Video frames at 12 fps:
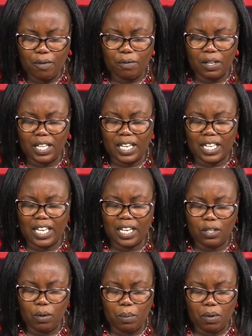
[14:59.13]
for the
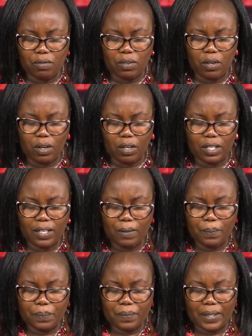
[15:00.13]
kingdom of God.
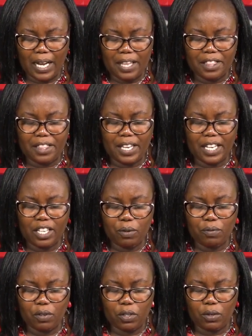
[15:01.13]
I thank you for